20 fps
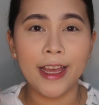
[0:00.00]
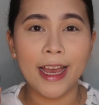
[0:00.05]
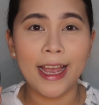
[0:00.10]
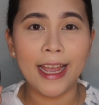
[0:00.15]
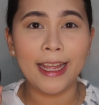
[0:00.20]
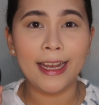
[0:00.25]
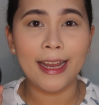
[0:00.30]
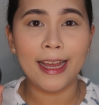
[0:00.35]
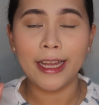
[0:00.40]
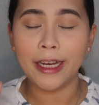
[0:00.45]
the
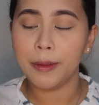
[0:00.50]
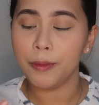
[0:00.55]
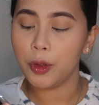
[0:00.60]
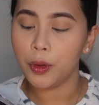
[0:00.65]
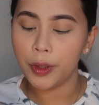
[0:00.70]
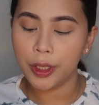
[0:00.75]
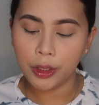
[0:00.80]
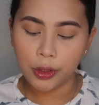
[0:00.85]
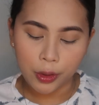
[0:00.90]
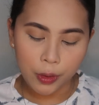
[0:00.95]
highlight, I'm
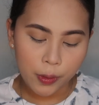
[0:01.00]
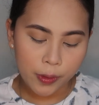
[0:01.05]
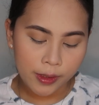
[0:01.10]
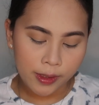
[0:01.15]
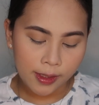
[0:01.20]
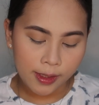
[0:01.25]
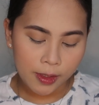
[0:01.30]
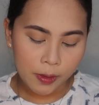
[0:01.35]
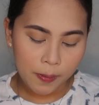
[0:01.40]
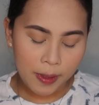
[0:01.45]
going to
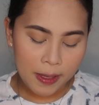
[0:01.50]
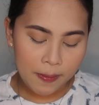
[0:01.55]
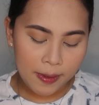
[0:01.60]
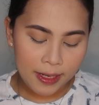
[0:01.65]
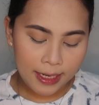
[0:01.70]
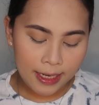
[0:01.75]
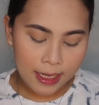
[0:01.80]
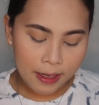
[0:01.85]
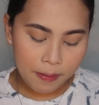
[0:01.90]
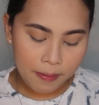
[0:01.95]
use this
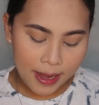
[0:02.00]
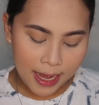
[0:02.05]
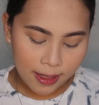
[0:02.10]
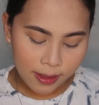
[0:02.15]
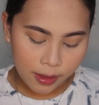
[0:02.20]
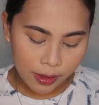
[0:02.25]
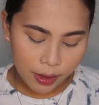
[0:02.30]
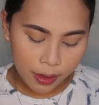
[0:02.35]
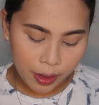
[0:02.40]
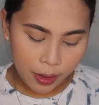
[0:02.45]
Maybelline
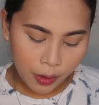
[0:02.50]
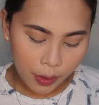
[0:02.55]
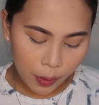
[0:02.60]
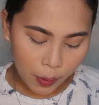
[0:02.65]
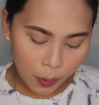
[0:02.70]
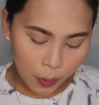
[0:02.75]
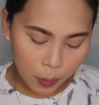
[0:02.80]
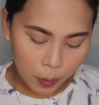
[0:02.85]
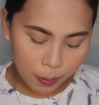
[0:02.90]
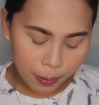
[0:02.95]
Master
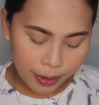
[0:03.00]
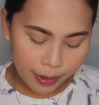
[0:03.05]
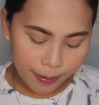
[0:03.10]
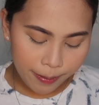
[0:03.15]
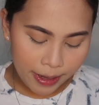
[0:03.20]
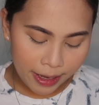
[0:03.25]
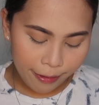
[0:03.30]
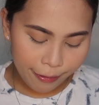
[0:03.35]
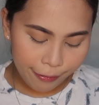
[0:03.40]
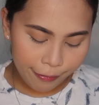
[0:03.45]
Chrome
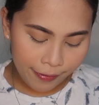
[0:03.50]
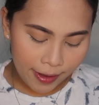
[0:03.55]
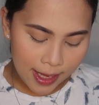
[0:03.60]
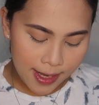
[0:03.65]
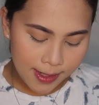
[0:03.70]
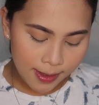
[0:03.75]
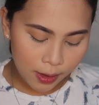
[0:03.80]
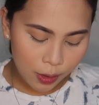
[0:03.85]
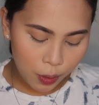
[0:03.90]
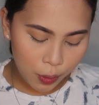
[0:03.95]
by
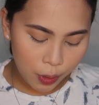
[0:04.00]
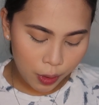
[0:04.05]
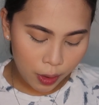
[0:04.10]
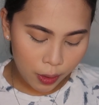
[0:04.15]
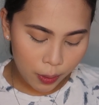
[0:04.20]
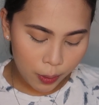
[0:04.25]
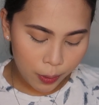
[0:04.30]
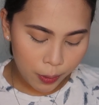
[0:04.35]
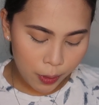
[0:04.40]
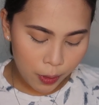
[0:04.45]
Face
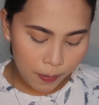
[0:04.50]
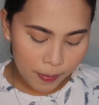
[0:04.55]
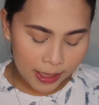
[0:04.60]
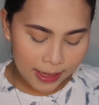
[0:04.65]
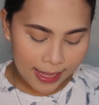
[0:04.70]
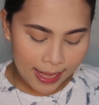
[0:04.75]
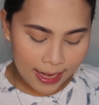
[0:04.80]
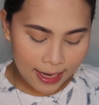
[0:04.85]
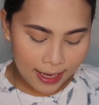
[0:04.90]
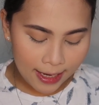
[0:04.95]
Studio, yung
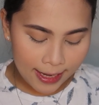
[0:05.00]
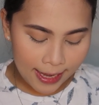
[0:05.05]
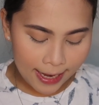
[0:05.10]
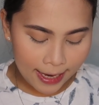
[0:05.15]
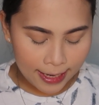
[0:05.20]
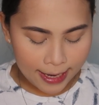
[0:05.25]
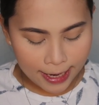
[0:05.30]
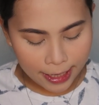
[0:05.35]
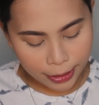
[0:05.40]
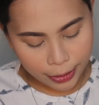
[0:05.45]
metallic
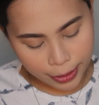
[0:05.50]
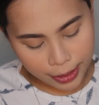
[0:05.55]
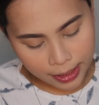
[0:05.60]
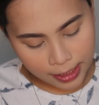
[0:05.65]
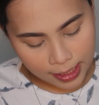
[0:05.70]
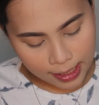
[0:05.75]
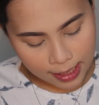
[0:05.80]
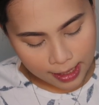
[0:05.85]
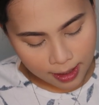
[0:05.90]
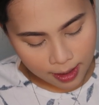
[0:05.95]
highlighter
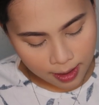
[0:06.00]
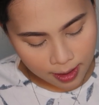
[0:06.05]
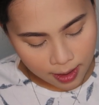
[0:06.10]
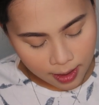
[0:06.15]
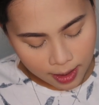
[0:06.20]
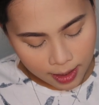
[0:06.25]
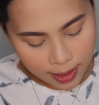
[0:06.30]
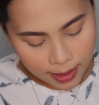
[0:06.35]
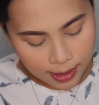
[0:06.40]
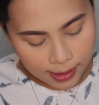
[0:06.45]
nila.
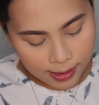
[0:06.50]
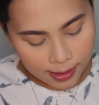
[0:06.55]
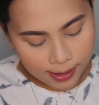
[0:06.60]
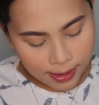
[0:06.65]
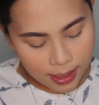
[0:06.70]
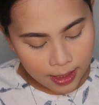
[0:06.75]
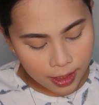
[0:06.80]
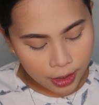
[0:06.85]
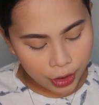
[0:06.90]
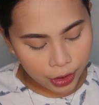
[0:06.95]
This is
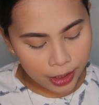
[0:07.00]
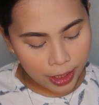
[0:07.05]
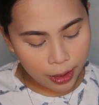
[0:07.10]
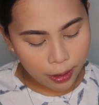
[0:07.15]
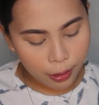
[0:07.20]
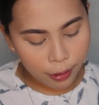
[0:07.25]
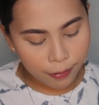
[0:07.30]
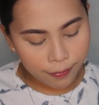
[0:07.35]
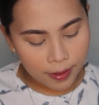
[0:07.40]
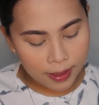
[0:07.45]
in the
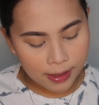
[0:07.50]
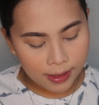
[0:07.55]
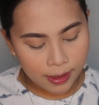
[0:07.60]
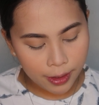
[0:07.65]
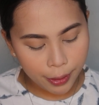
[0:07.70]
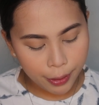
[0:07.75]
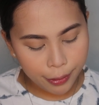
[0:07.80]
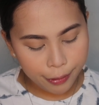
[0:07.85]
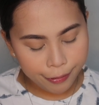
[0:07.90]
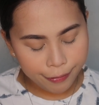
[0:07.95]
shade of
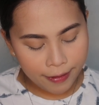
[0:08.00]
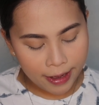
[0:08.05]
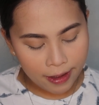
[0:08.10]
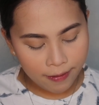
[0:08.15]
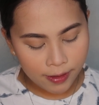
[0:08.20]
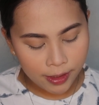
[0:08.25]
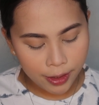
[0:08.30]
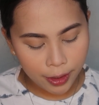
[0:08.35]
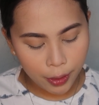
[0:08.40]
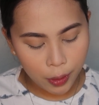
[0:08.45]

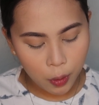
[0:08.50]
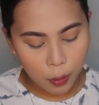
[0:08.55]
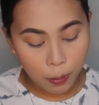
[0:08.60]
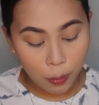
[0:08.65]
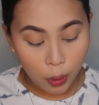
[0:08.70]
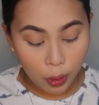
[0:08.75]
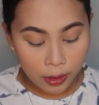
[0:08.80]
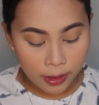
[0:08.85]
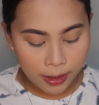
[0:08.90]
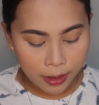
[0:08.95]
050
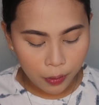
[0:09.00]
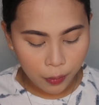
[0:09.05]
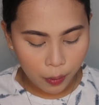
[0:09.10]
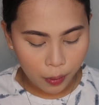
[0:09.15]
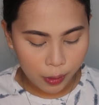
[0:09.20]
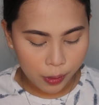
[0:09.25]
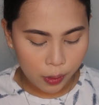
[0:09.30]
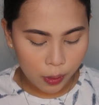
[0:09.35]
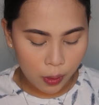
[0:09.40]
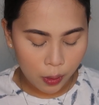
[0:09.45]
Molten
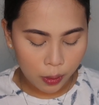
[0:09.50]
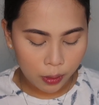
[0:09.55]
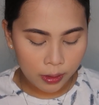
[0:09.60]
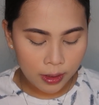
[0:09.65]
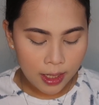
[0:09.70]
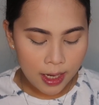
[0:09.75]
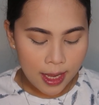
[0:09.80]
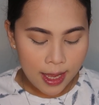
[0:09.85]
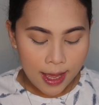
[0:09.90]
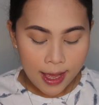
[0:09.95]
Rose
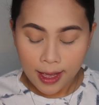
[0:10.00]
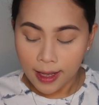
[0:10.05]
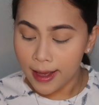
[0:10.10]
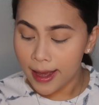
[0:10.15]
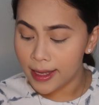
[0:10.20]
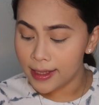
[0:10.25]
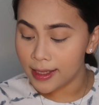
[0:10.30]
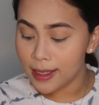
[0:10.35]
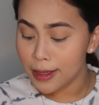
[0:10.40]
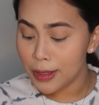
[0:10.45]
Gold.
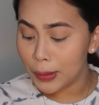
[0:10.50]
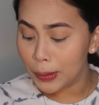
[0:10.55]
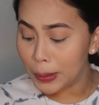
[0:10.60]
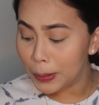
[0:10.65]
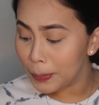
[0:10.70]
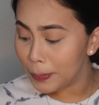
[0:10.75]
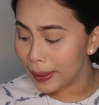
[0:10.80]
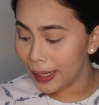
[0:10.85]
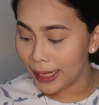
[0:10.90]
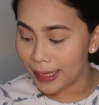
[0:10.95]
Guys, hindi ko
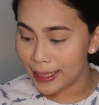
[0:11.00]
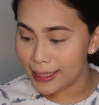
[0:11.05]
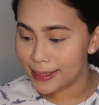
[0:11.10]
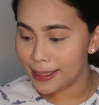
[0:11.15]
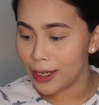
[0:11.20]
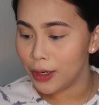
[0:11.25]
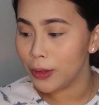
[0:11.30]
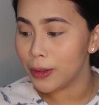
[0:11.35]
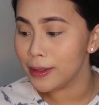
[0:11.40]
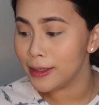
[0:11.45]
naman pakita sa
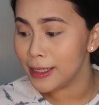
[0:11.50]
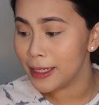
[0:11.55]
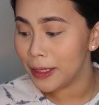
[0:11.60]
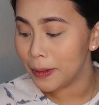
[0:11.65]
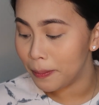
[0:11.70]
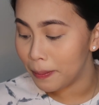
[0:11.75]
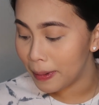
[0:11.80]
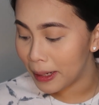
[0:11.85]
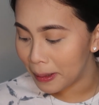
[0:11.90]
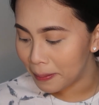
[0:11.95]
inyo kasi
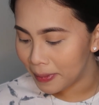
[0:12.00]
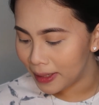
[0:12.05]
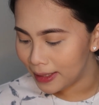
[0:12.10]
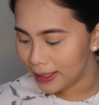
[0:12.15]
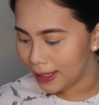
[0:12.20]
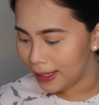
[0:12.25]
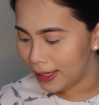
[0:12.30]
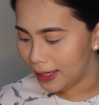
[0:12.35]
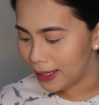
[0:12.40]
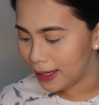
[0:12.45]

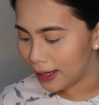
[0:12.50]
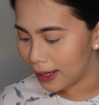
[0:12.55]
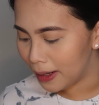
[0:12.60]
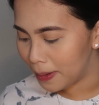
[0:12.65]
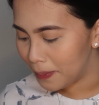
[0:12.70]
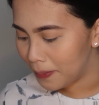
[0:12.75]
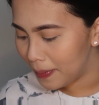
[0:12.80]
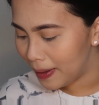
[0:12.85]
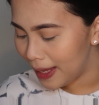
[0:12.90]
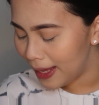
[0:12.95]
nagmamadali na
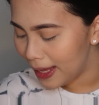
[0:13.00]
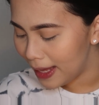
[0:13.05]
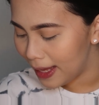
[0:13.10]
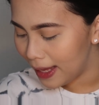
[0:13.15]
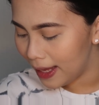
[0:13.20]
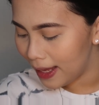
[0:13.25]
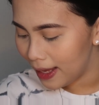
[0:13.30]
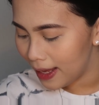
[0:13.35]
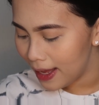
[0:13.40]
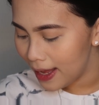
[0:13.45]

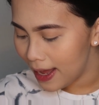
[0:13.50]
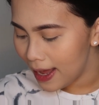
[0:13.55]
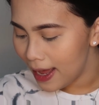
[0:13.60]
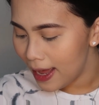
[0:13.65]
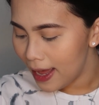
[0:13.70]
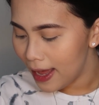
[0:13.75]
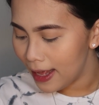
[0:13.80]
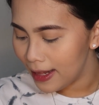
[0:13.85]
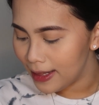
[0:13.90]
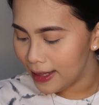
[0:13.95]
kami.
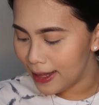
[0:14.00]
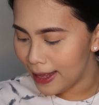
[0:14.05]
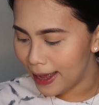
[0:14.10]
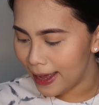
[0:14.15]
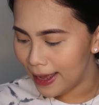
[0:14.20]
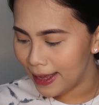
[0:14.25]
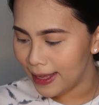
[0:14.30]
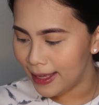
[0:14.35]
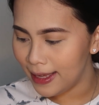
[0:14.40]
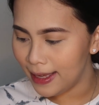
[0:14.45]

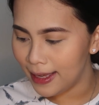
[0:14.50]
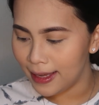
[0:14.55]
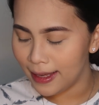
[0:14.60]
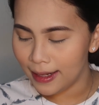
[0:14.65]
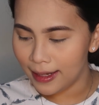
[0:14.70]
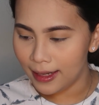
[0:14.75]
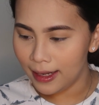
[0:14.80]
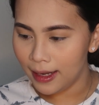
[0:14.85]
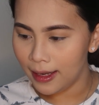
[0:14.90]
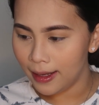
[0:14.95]

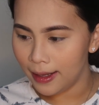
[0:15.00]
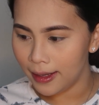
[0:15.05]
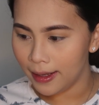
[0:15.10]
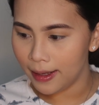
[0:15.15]
Dahil,